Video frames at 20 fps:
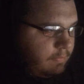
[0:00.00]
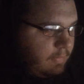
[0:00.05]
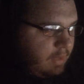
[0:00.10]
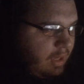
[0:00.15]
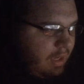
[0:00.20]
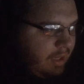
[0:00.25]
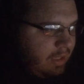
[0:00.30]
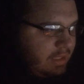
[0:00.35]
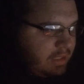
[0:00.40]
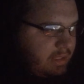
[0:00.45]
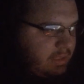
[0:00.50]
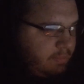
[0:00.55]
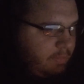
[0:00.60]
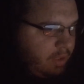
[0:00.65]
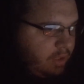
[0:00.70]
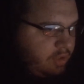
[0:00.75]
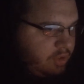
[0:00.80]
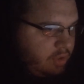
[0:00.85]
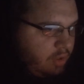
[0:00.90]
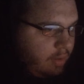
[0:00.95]
as
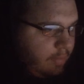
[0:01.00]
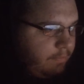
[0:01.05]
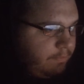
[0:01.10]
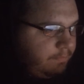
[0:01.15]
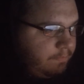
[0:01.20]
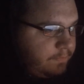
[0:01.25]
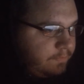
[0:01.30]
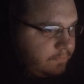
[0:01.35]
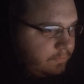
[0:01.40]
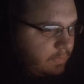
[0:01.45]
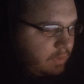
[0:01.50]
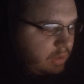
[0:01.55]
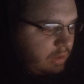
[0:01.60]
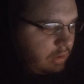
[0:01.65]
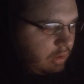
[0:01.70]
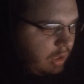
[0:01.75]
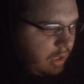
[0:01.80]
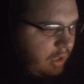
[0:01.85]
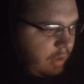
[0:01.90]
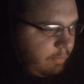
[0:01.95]
my job.
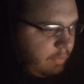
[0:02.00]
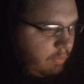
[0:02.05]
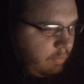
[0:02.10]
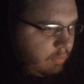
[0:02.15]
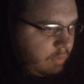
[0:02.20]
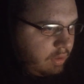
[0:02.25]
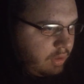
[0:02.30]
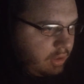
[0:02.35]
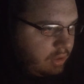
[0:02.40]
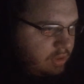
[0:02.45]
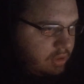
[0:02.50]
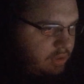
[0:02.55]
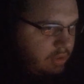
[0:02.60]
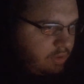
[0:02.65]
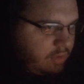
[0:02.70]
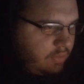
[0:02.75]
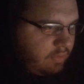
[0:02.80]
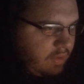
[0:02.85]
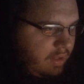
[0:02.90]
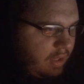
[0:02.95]
I've been wanting to
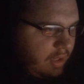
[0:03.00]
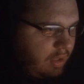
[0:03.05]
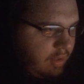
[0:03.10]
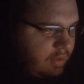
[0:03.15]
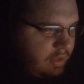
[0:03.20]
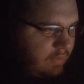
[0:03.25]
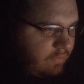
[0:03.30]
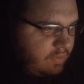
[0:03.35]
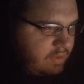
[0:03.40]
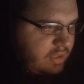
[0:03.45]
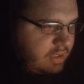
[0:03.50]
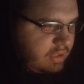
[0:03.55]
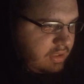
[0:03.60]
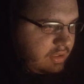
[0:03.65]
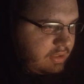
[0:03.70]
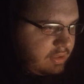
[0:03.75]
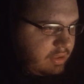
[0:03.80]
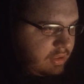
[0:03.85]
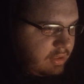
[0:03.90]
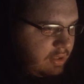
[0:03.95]
do that ever
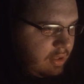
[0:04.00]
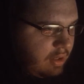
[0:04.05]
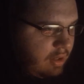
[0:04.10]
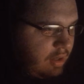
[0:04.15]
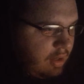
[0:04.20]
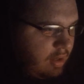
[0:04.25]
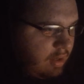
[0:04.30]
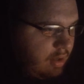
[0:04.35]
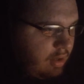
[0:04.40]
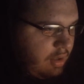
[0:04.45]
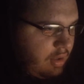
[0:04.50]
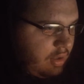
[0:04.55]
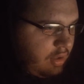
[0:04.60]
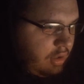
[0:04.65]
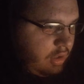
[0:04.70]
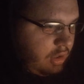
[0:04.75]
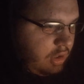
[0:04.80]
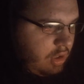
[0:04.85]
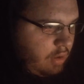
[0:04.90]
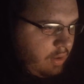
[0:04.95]
since
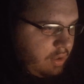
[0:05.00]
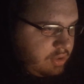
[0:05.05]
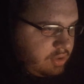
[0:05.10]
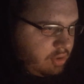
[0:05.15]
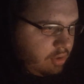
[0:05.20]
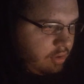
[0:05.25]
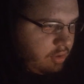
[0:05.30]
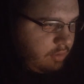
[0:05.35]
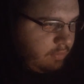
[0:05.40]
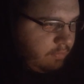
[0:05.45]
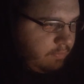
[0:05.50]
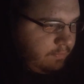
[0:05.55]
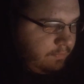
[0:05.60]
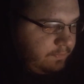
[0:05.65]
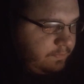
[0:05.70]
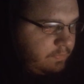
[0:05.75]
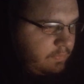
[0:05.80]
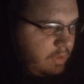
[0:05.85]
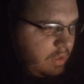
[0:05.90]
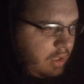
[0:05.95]
I started.
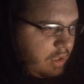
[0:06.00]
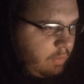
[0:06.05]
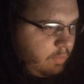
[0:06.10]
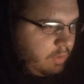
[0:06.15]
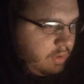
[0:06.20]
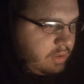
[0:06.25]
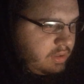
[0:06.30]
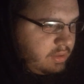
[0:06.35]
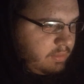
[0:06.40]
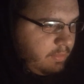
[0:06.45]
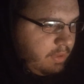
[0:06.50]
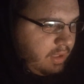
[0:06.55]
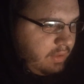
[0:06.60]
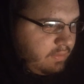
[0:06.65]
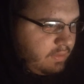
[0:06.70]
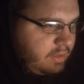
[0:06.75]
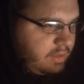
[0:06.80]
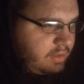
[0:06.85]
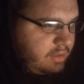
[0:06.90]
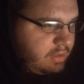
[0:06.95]
I wanted to make
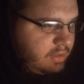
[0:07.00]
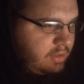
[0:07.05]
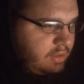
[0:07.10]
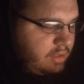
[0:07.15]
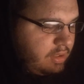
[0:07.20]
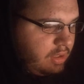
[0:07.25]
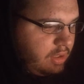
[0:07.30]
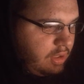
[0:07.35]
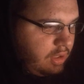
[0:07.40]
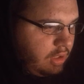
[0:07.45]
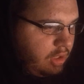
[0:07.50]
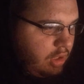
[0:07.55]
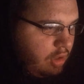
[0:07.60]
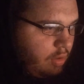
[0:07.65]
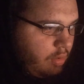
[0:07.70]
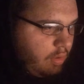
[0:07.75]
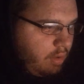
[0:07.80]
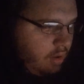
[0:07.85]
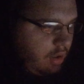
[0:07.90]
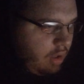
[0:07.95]
this
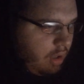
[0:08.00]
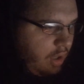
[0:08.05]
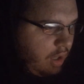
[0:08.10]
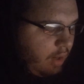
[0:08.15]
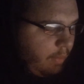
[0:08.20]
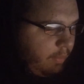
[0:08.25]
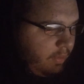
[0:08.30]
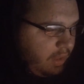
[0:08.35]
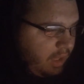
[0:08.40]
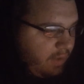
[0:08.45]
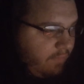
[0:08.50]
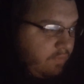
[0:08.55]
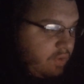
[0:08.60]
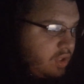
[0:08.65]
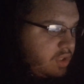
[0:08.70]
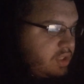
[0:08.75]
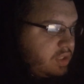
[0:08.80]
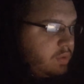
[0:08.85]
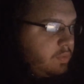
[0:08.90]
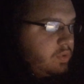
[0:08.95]
a hobby. Like, at
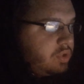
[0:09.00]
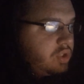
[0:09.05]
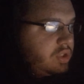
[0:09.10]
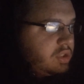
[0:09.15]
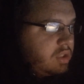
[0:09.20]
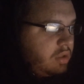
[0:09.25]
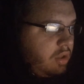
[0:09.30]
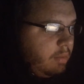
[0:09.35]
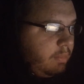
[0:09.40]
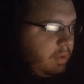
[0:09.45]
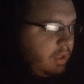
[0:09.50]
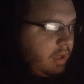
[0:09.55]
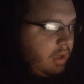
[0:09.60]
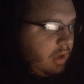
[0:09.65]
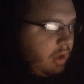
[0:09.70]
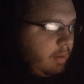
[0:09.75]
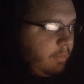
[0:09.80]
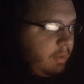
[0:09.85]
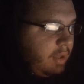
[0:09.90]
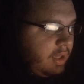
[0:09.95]
first it was just going to be a
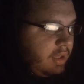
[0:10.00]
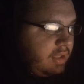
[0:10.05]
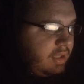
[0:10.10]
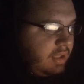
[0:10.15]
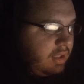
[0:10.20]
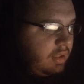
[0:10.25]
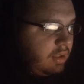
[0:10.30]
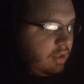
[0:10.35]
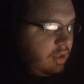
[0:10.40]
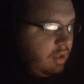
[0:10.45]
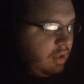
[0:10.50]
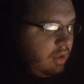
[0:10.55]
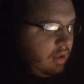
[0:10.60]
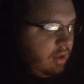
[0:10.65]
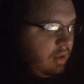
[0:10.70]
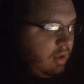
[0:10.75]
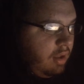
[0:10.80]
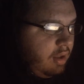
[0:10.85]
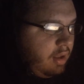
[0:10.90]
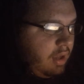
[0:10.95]
hobby I did
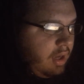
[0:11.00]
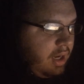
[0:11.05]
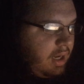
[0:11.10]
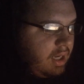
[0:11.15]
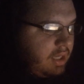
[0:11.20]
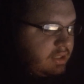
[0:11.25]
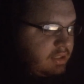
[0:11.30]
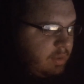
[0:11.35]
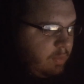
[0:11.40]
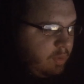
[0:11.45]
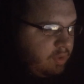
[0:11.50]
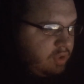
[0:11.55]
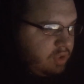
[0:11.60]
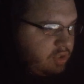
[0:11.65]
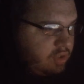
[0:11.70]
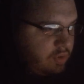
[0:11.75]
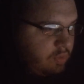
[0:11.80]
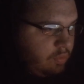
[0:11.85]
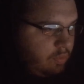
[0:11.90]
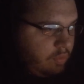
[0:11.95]
as I went to
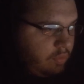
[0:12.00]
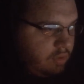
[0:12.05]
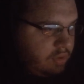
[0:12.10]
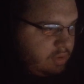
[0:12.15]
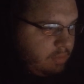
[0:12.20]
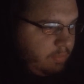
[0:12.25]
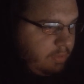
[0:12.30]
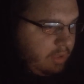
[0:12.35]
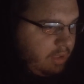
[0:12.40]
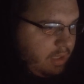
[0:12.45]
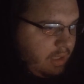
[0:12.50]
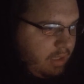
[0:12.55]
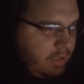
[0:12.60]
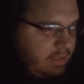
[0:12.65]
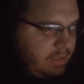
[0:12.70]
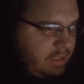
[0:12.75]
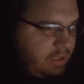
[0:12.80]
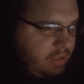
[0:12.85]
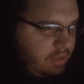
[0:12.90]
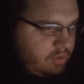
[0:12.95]
school to be a
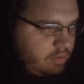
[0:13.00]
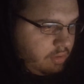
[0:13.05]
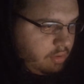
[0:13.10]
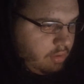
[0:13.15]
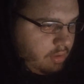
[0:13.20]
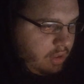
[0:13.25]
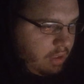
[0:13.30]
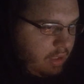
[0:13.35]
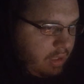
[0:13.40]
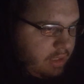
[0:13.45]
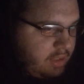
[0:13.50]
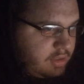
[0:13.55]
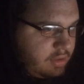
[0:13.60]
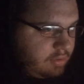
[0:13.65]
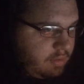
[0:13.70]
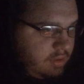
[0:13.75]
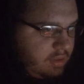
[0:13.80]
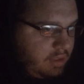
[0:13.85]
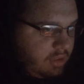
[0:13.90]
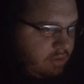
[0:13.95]
teacher, a
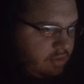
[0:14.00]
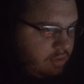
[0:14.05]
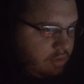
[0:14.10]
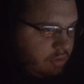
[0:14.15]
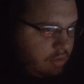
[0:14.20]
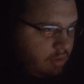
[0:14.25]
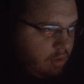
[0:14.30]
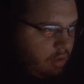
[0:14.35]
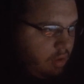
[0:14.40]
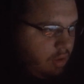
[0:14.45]
history teacher.